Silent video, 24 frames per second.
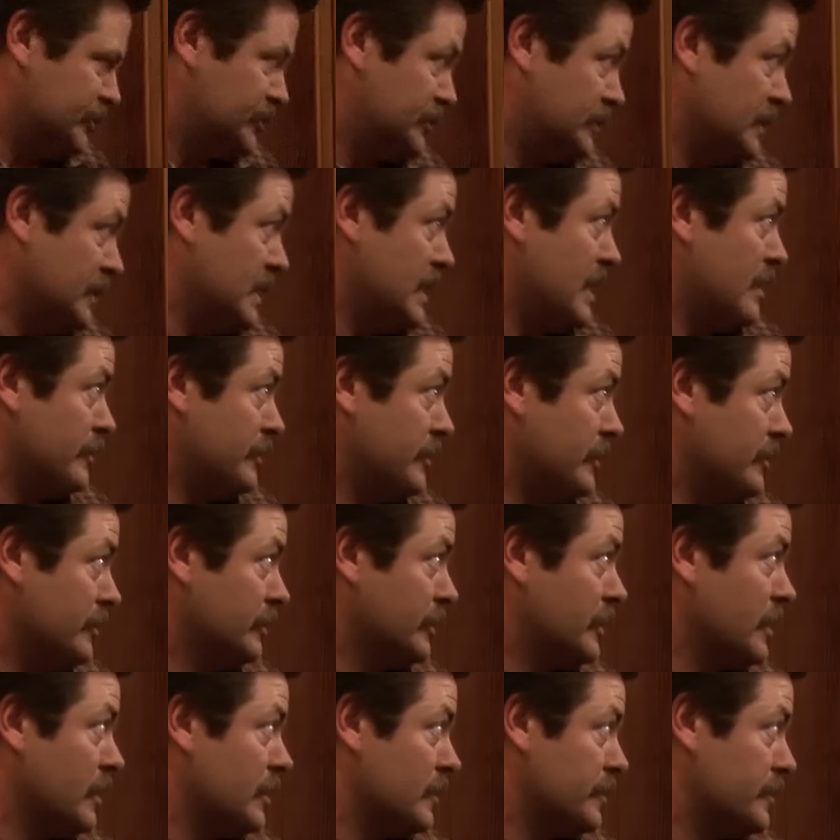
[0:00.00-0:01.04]
stay out here
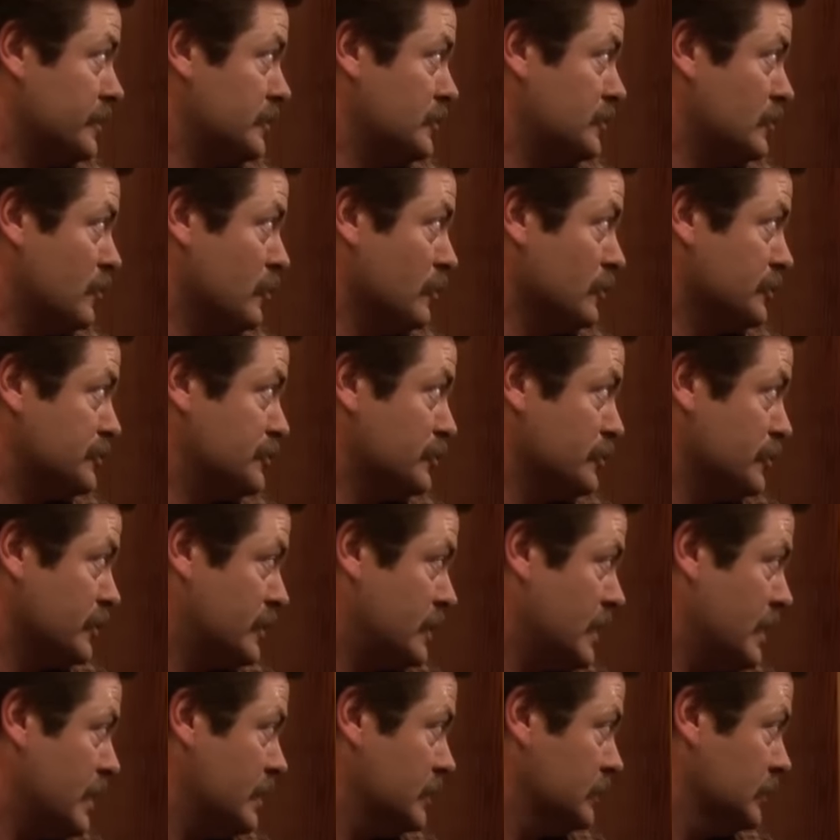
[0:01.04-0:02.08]
and guard the door so you
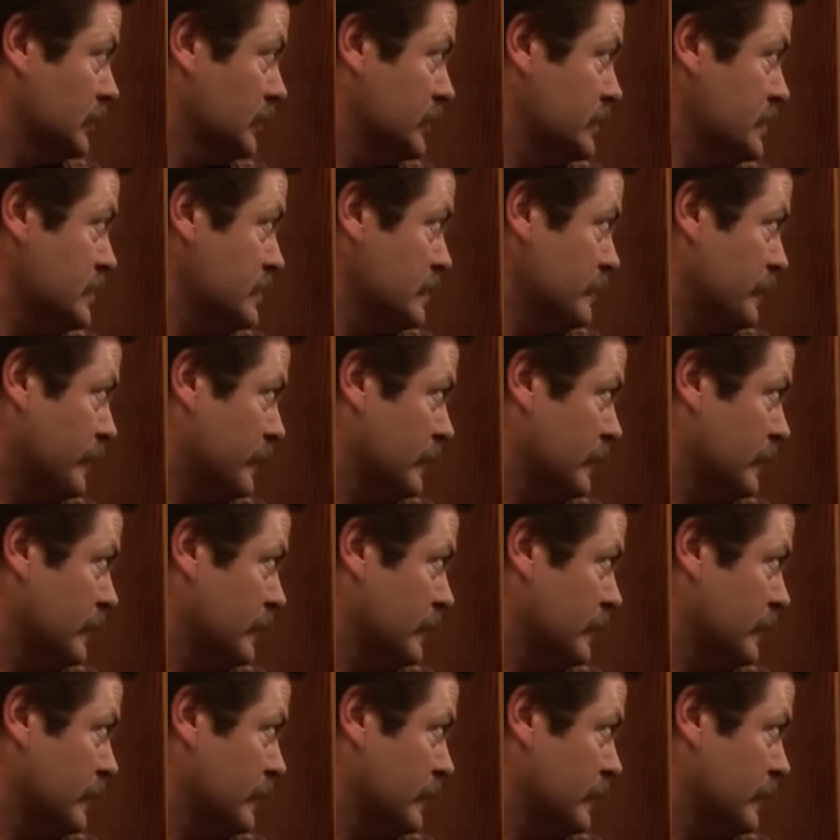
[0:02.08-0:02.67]
can't leave.